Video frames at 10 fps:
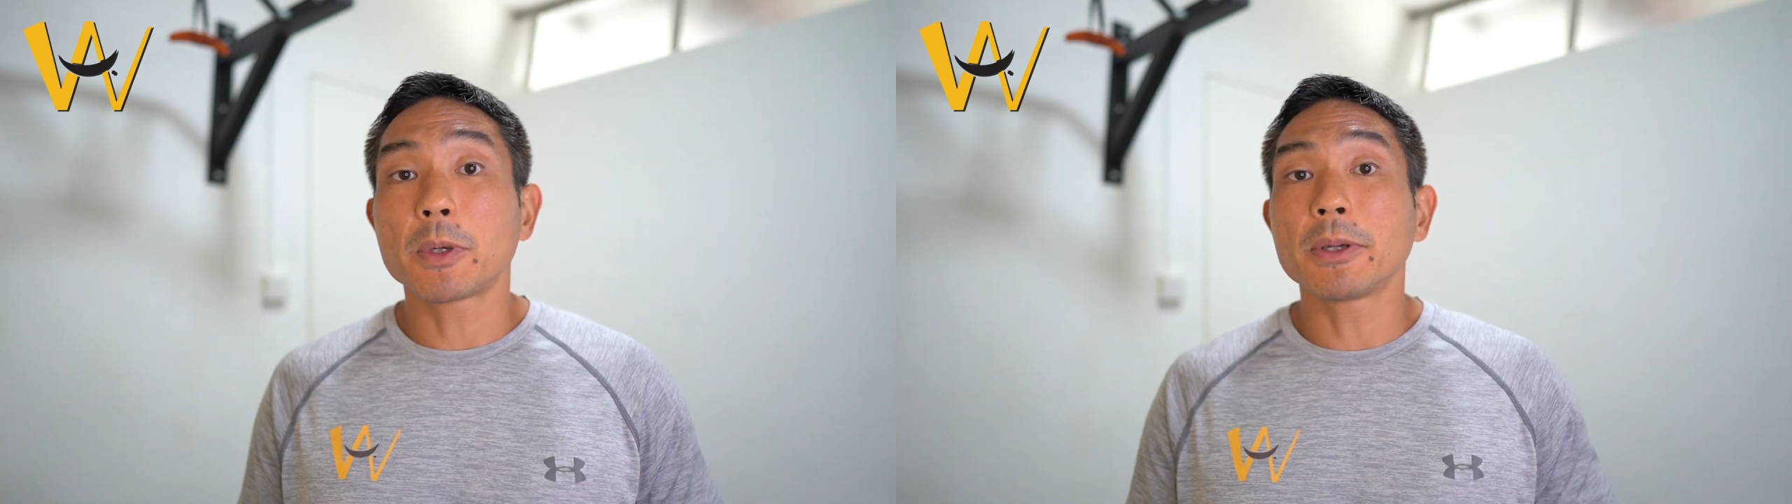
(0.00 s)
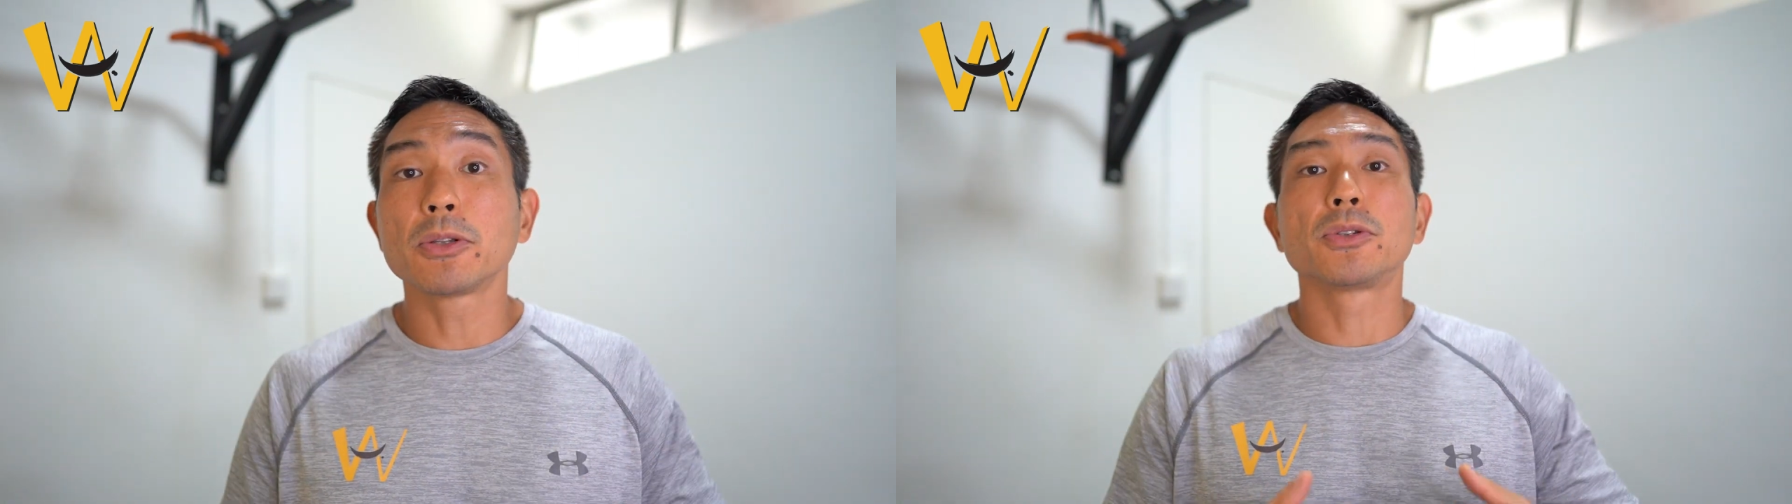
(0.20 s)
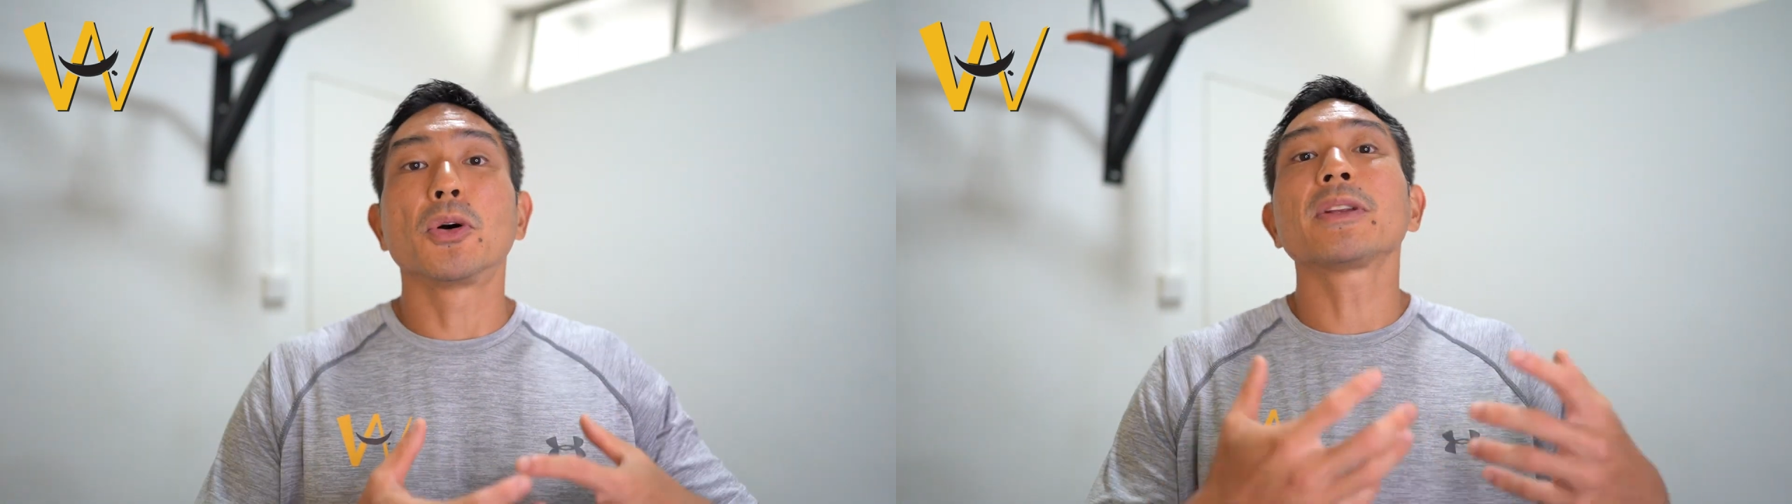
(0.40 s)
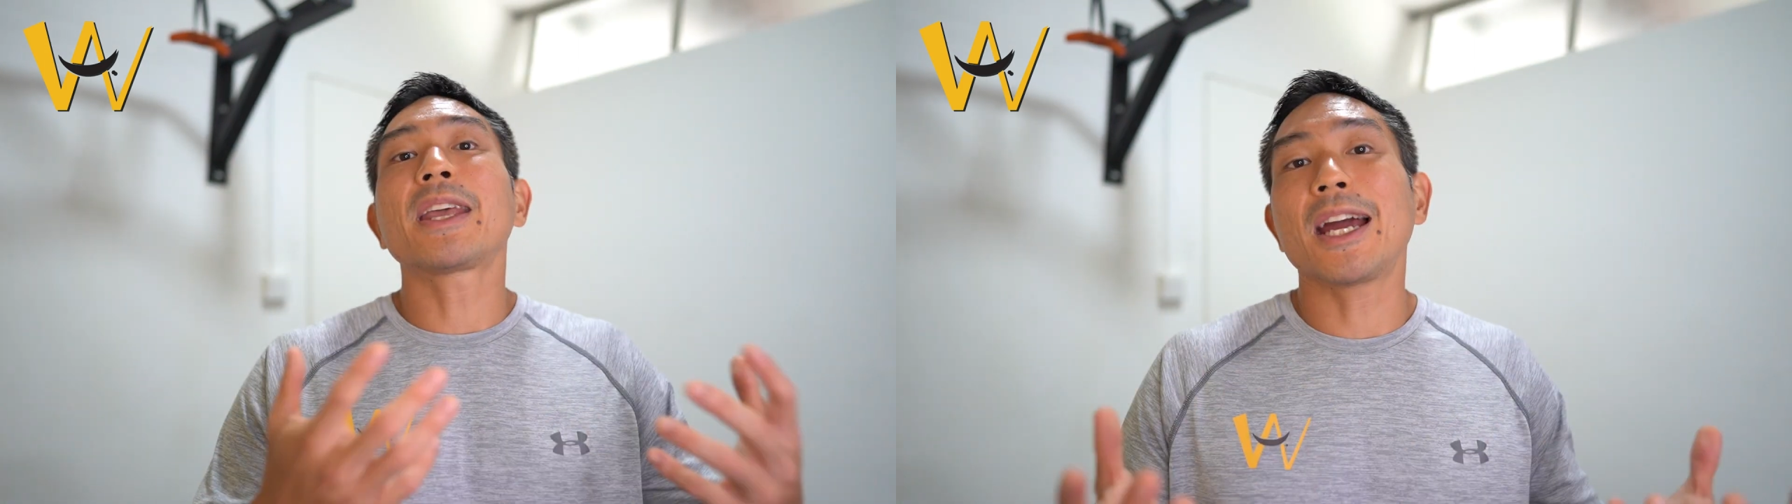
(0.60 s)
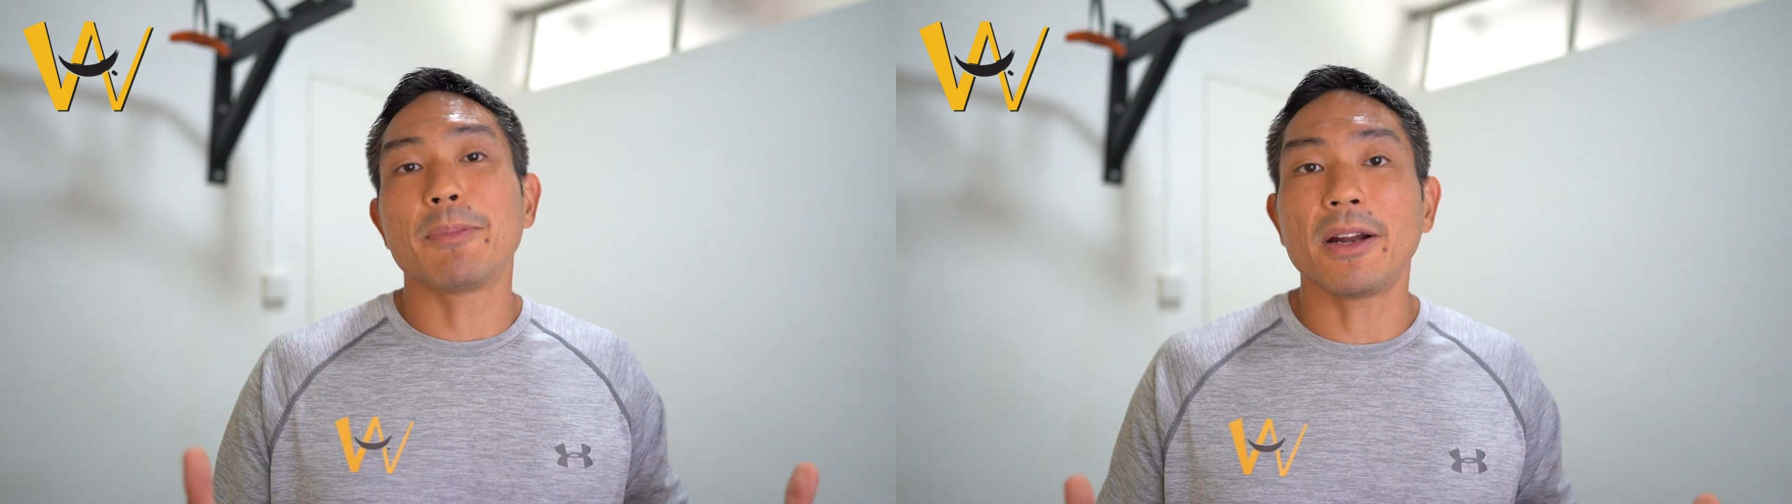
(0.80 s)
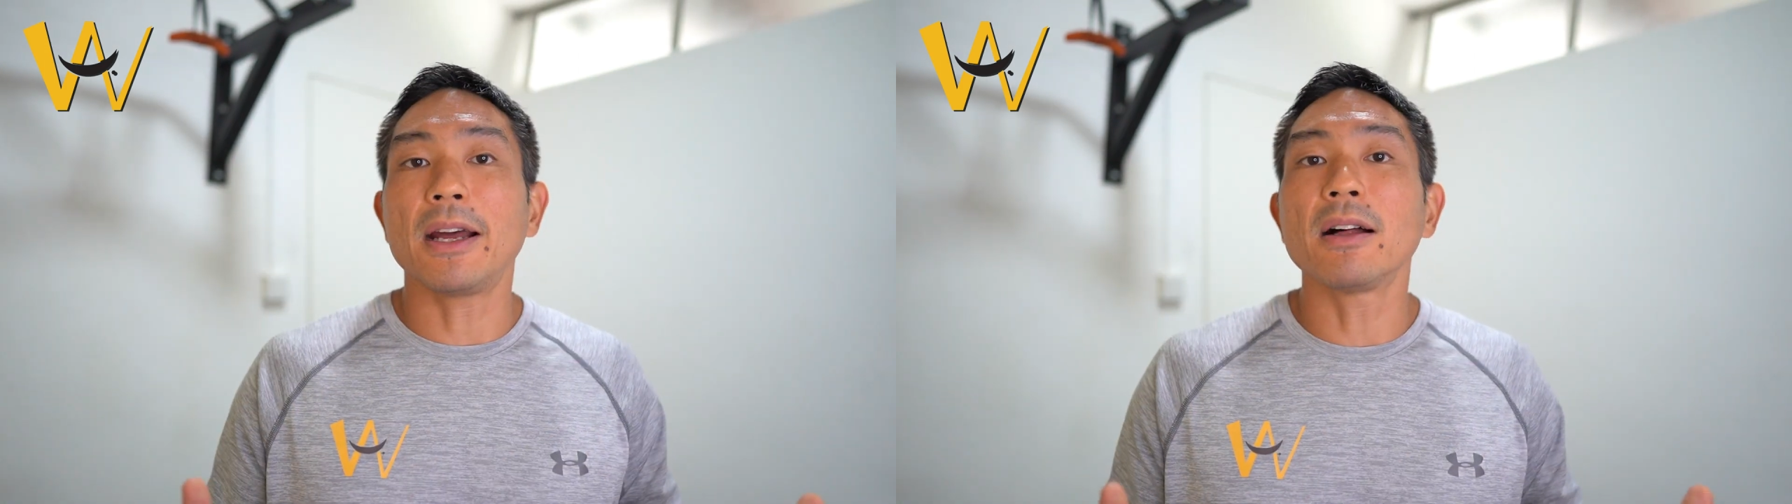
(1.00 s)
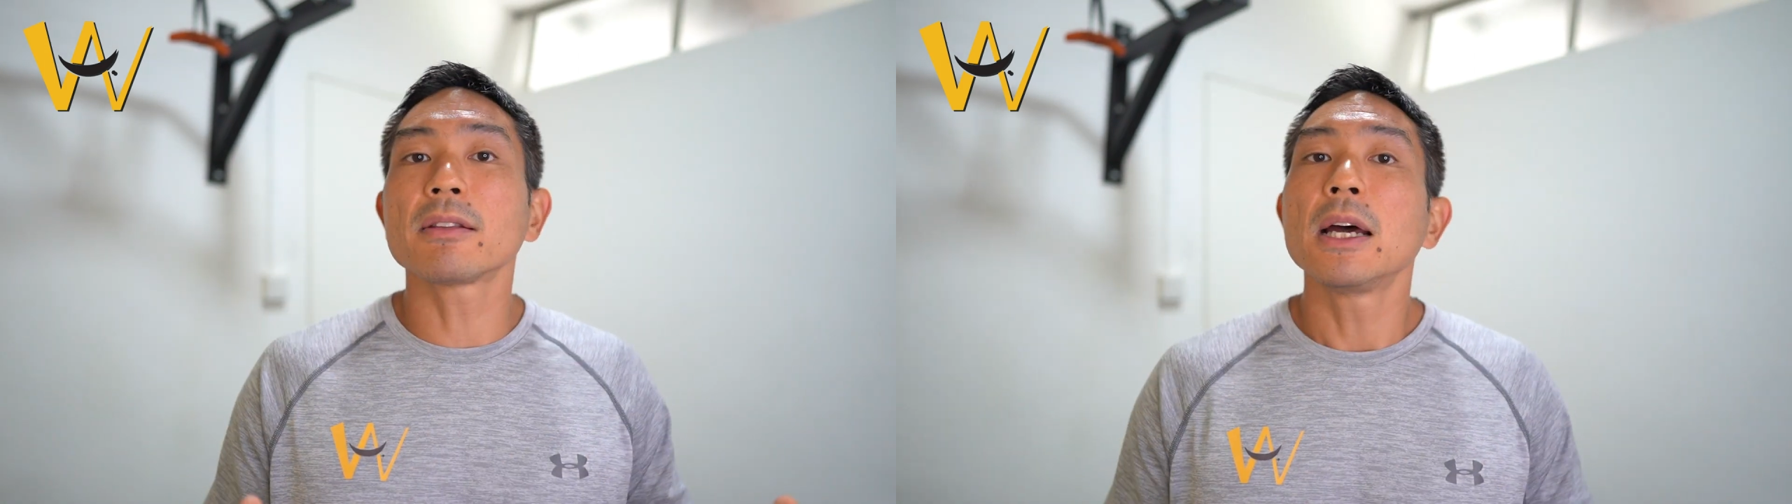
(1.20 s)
people who don't care about health,